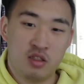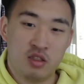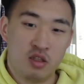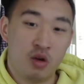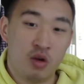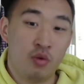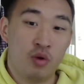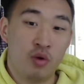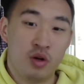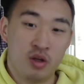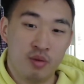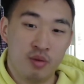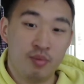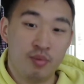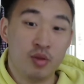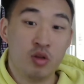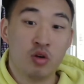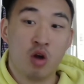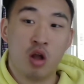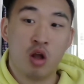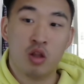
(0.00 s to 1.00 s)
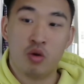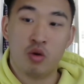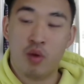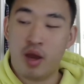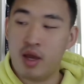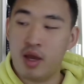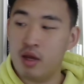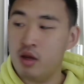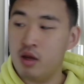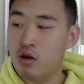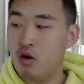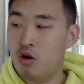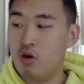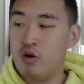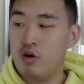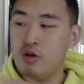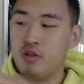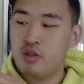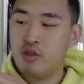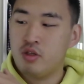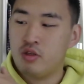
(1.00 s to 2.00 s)
They were in a blue colorway,
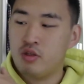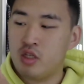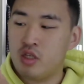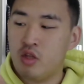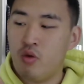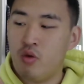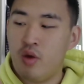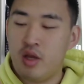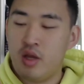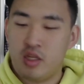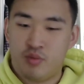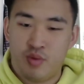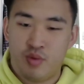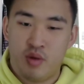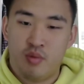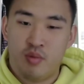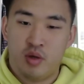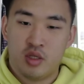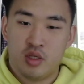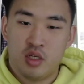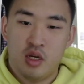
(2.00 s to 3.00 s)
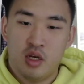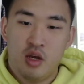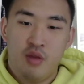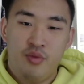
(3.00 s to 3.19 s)
or the silhouette is pretty much,